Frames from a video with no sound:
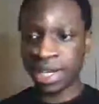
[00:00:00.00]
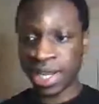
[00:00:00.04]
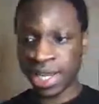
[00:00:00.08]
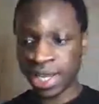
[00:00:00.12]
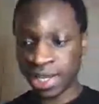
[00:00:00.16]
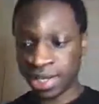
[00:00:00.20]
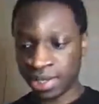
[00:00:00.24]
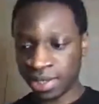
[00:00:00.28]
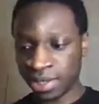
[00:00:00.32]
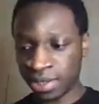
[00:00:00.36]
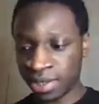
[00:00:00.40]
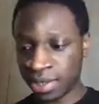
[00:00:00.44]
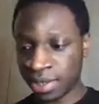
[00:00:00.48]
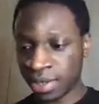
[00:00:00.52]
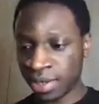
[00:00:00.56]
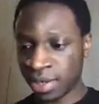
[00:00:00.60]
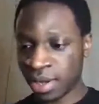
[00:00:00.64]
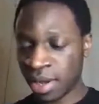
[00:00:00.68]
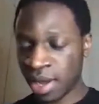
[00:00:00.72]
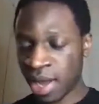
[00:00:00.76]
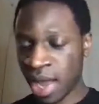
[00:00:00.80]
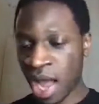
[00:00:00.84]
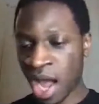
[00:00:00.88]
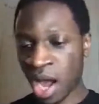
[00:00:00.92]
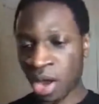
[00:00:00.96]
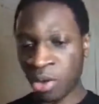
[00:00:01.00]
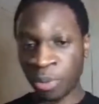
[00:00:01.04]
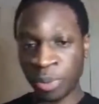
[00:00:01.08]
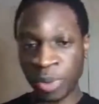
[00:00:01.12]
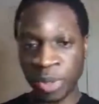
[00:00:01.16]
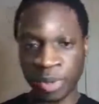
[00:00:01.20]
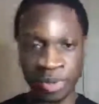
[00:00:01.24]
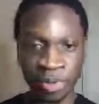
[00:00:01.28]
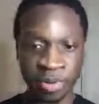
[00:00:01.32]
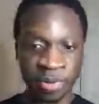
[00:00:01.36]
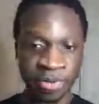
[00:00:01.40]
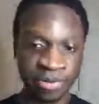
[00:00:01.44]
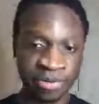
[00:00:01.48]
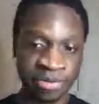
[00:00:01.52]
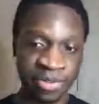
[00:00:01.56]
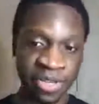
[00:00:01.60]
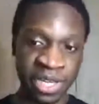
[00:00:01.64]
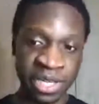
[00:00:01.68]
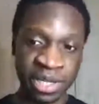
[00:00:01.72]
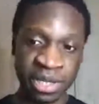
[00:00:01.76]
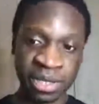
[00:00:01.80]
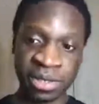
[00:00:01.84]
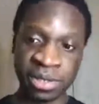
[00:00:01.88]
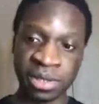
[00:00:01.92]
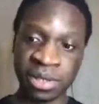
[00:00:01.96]
like how people
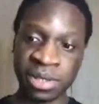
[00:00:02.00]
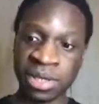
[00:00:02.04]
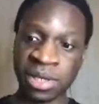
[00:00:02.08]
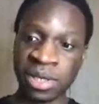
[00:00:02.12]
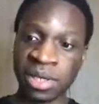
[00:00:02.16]
feel.